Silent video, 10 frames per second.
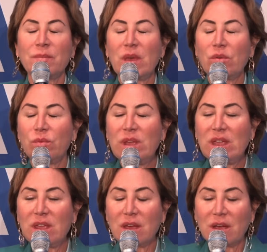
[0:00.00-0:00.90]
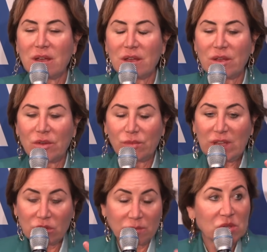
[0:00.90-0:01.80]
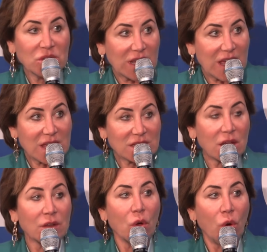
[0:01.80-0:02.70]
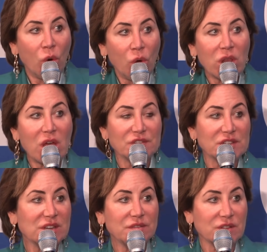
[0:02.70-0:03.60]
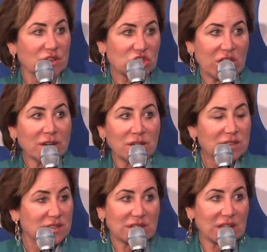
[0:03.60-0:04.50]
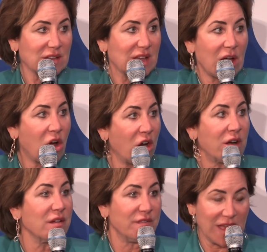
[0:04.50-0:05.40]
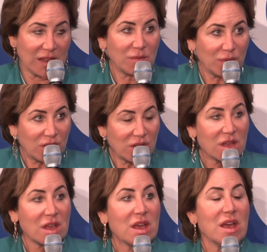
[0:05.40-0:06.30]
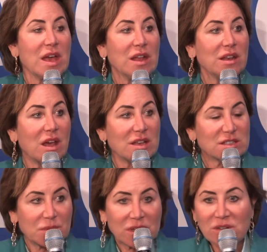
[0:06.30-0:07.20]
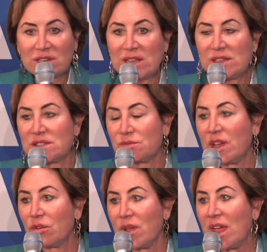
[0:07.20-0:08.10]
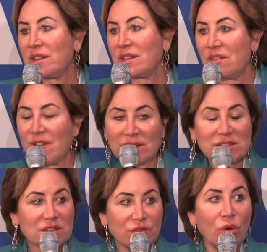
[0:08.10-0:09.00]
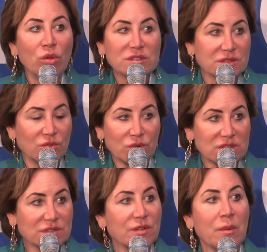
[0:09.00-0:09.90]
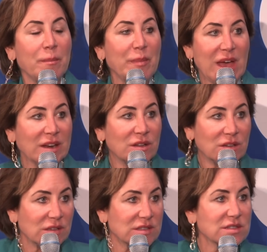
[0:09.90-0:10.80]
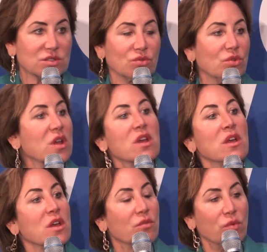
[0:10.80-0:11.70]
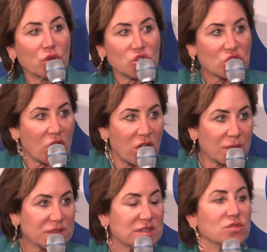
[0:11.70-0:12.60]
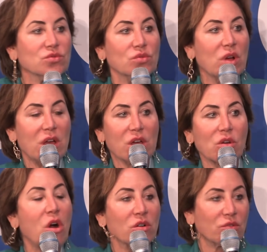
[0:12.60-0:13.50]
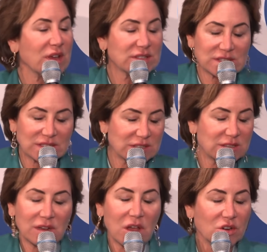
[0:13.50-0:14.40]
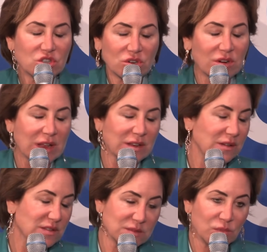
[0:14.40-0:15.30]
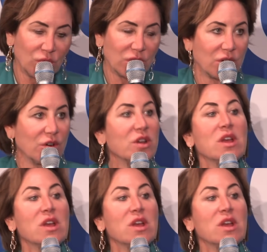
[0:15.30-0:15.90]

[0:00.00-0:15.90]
We communicate on all of the different channels that are available. And last but not least, we create events of all sorts, from panels to workshops to congresses, larger and smaller